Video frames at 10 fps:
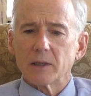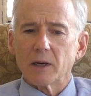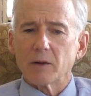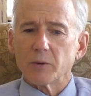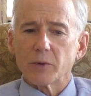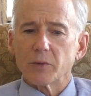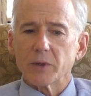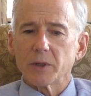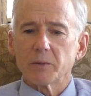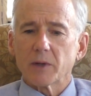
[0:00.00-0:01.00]
Uh, we were
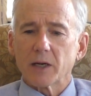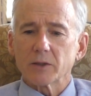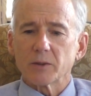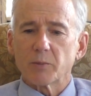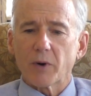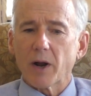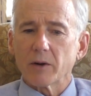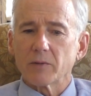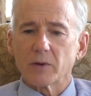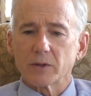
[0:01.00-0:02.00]
really actually
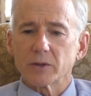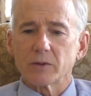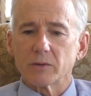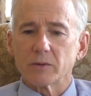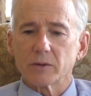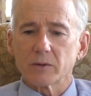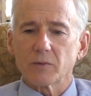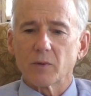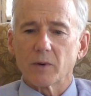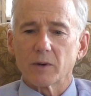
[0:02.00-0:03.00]
proud of our students
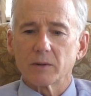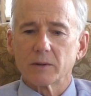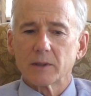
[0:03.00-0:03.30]
for